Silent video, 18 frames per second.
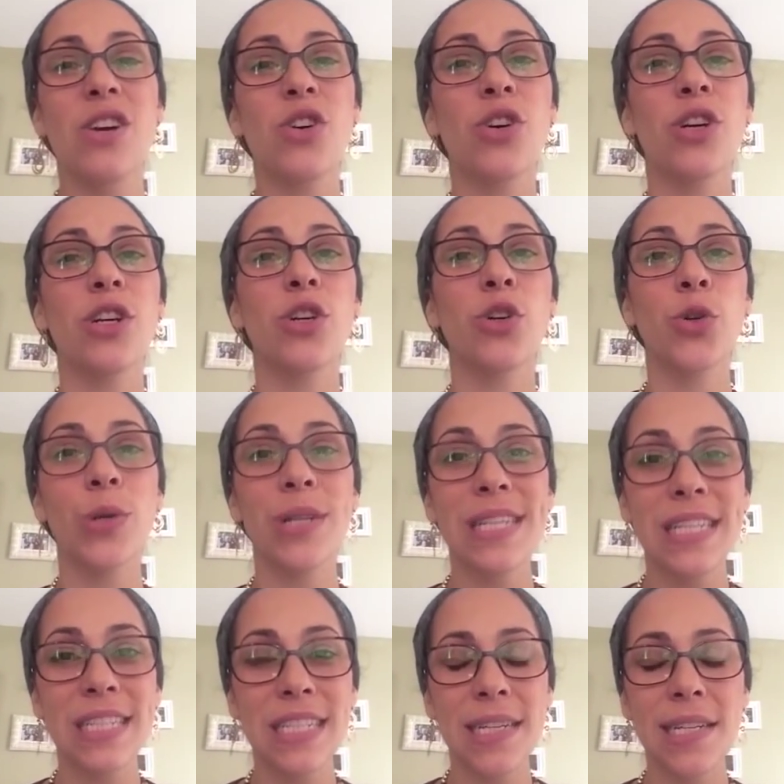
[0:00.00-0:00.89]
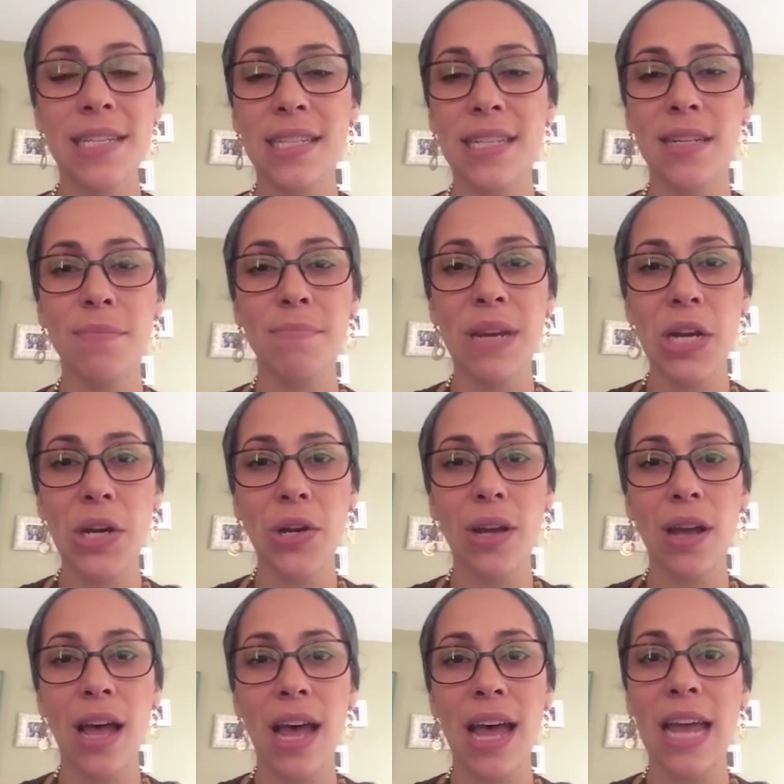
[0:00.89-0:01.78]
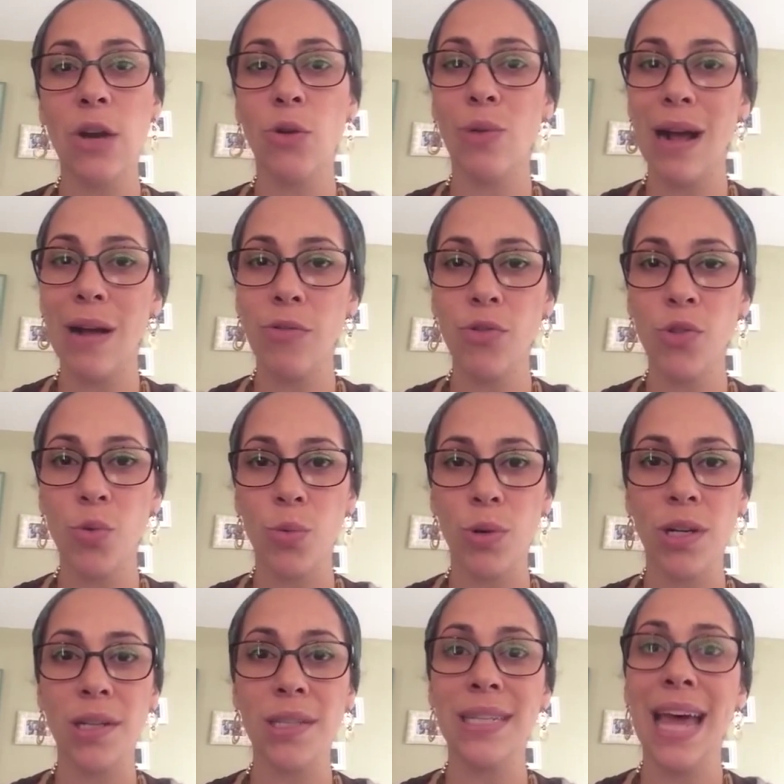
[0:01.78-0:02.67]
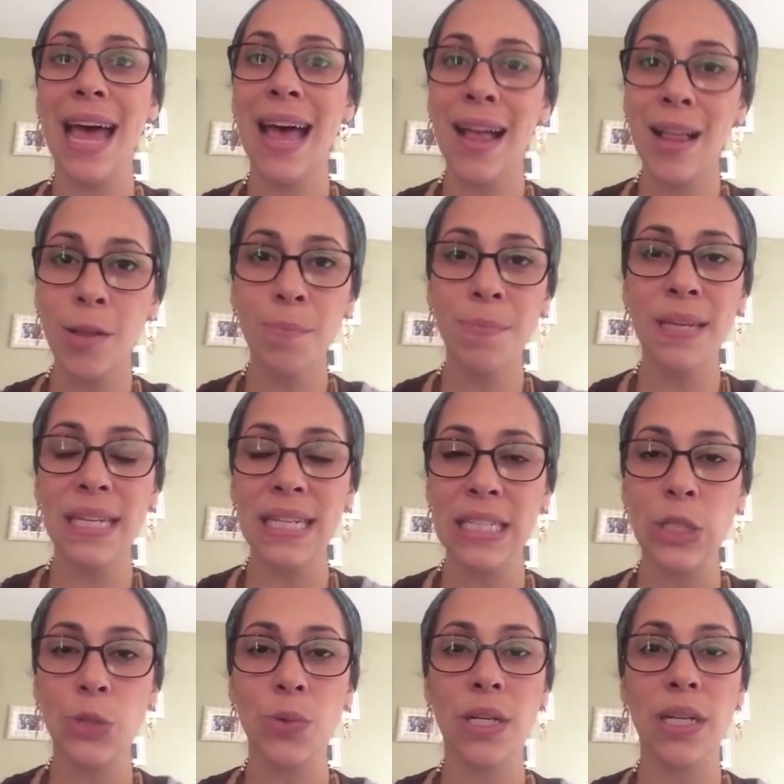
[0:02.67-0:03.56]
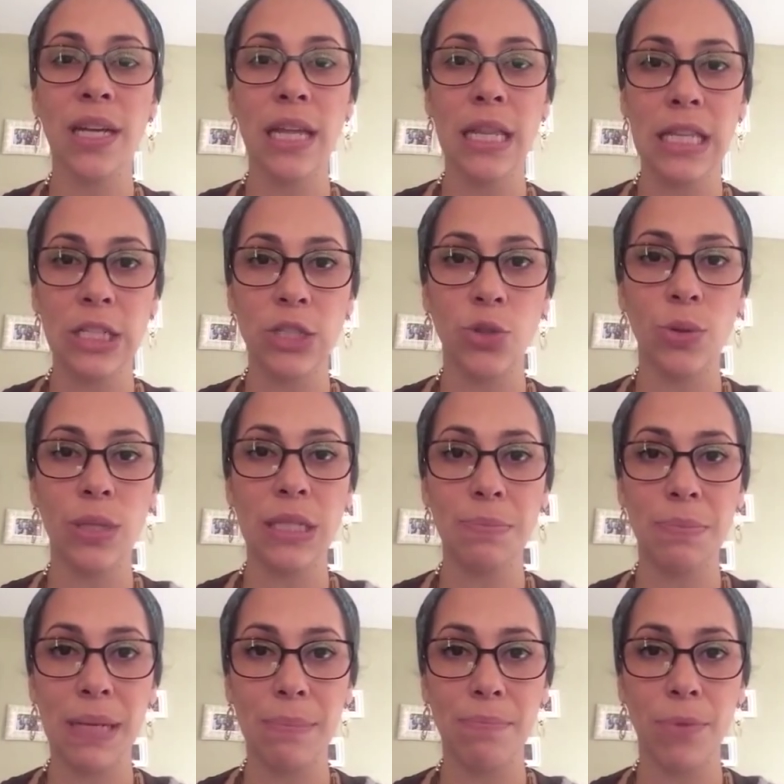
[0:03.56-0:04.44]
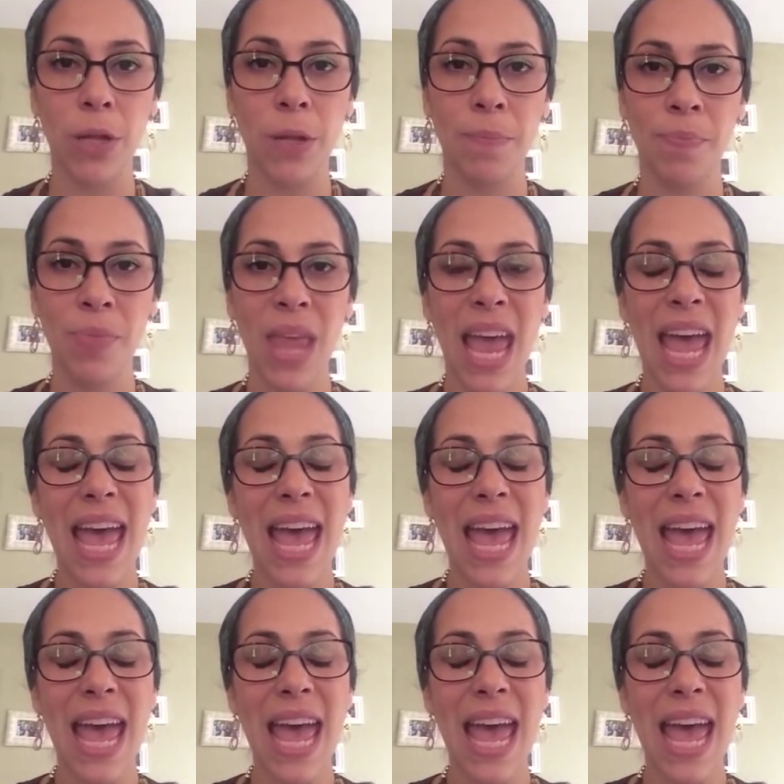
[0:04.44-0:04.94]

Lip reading: could Christians in America and around the world help Israel and the Jewish people?